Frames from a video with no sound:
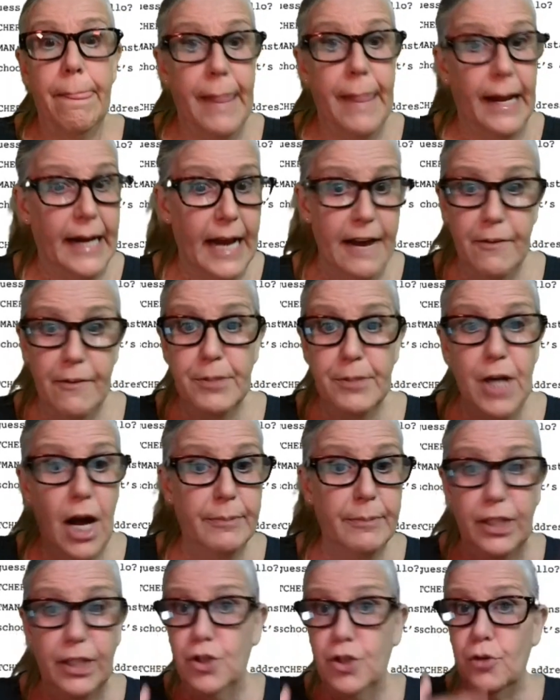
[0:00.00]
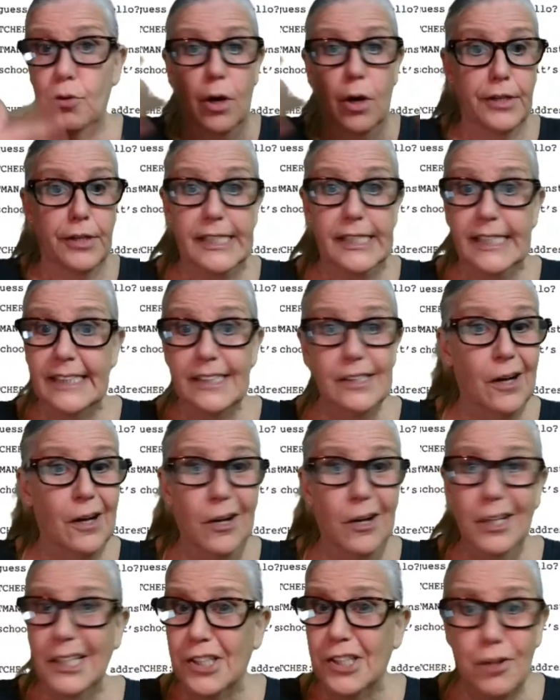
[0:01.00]
that gave him time to do all this because
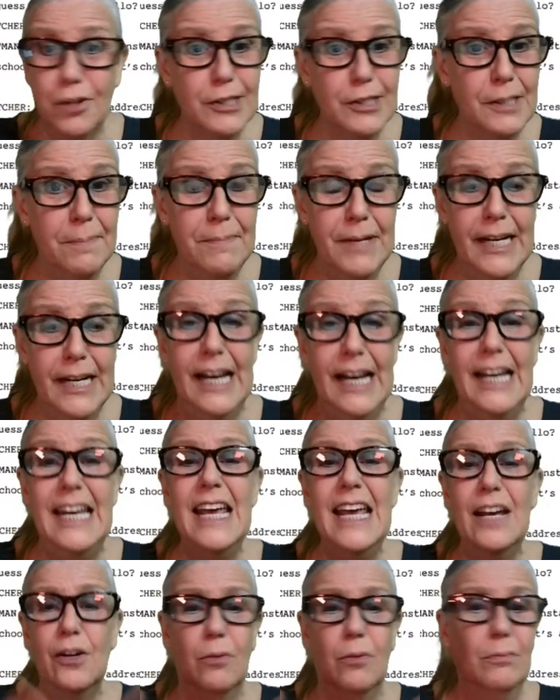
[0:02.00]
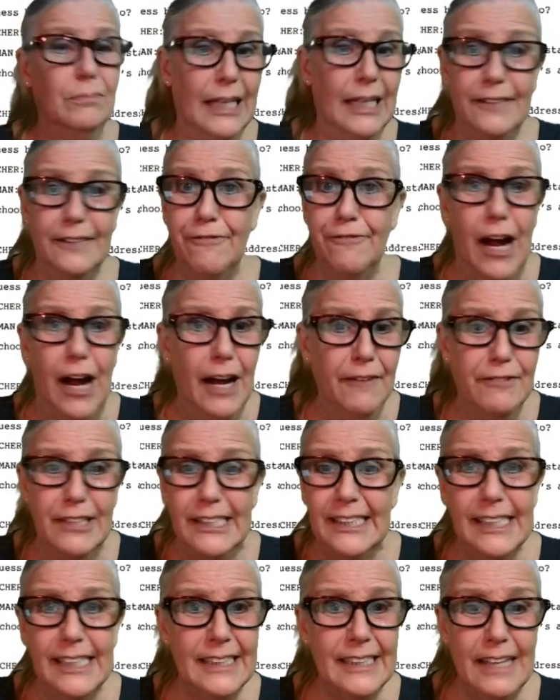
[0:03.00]
all it took was a minute and he had like five to
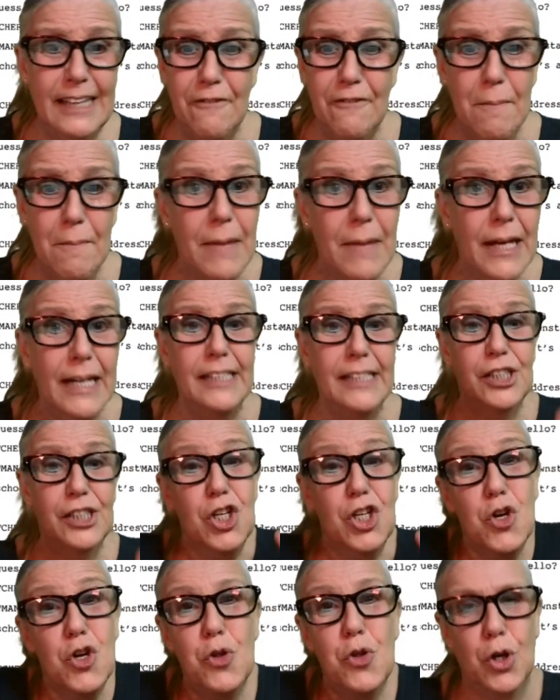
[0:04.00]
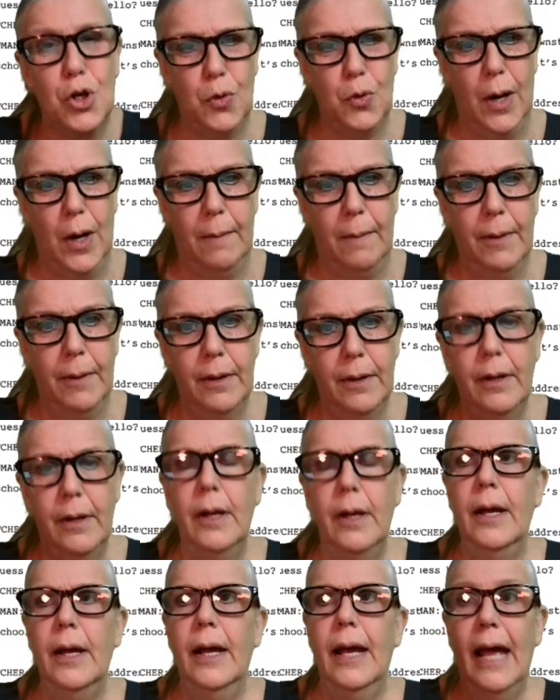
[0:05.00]
six, seven minutes to do the crime.
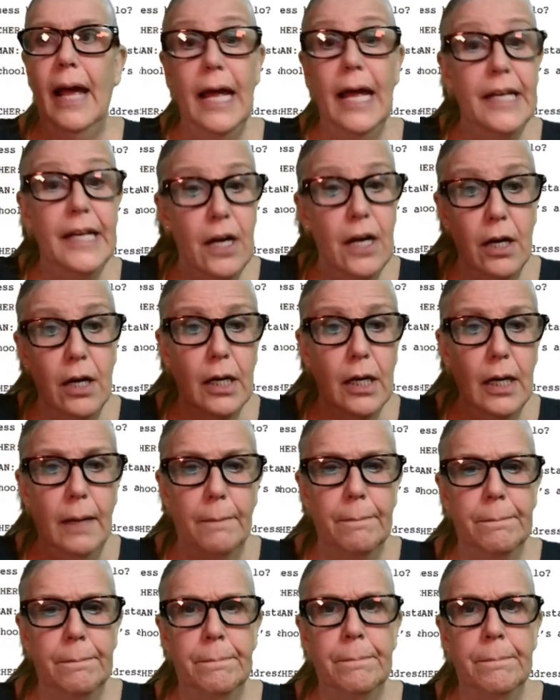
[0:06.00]
And he hung up.